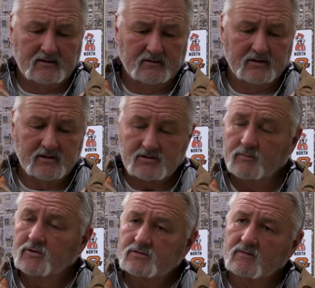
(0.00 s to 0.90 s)
the
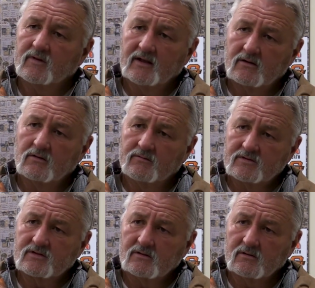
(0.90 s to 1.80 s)
distribution of that to the
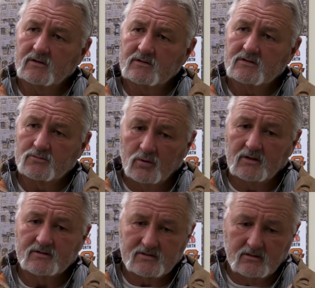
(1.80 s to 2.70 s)
facilities, as
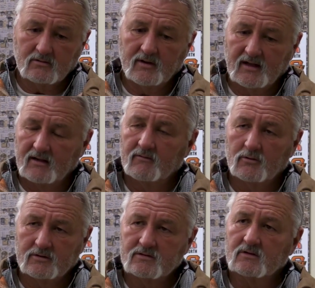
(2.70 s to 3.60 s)
well as still the high
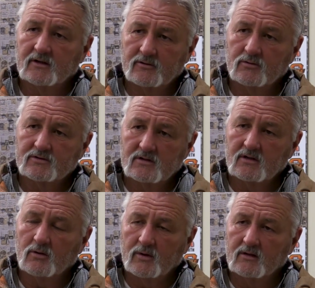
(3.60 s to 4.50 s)
voltage
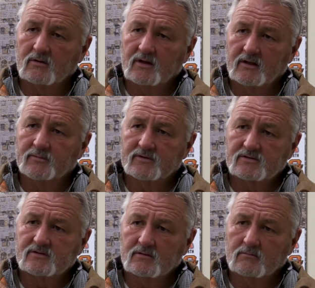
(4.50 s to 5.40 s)
electricity around
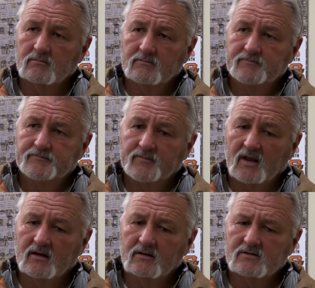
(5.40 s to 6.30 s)
campus and
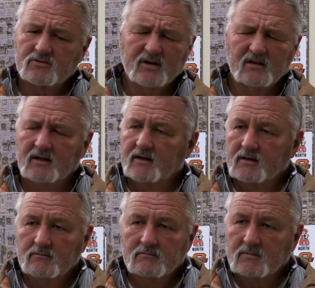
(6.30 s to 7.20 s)
street
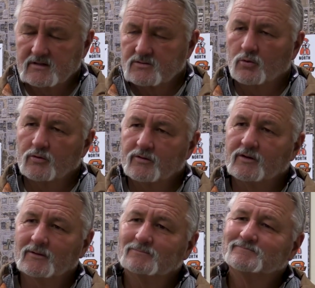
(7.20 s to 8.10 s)
lighting, that sort of thing.